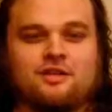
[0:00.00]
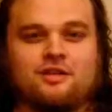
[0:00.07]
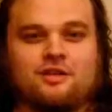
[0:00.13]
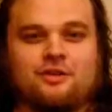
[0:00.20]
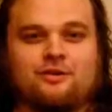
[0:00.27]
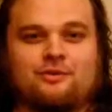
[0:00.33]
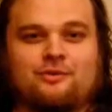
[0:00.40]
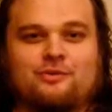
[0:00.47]

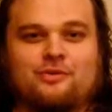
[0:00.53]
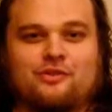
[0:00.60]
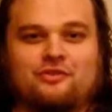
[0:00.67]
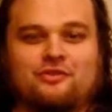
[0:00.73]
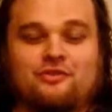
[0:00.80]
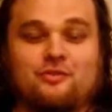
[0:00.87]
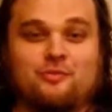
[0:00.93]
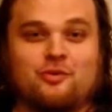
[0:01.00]
Hello,
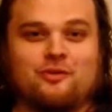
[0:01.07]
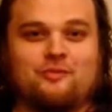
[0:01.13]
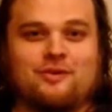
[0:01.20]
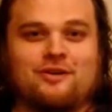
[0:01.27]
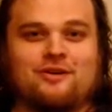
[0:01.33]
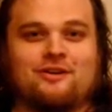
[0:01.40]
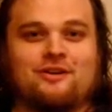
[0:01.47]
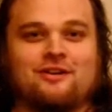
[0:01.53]
this is the Book
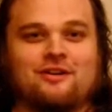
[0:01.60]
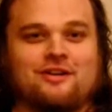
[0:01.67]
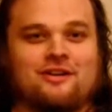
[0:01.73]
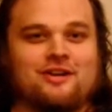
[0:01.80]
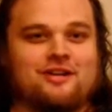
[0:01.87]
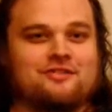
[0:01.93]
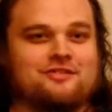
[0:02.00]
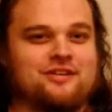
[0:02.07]
Bear,
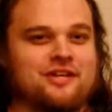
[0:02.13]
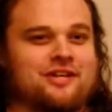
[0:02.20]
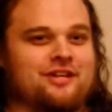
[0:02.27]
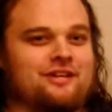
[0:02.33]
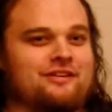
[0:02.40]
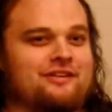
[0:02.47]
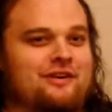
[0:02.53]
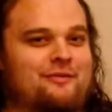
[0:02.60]
and
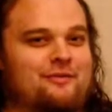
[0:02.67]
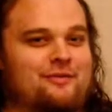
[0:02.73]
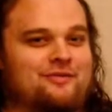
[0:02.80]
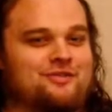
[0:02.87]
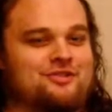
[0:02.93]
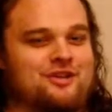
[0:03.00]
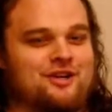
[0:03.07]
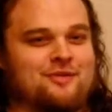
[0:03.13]
today I'm
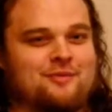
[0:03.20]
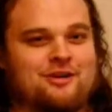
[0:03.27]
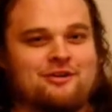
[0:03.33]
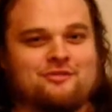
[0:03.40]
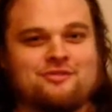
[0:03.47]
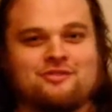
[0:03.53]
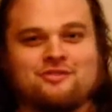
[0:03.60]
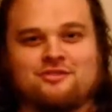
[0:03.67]
going to talk
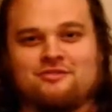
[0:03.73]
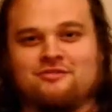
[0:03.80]
about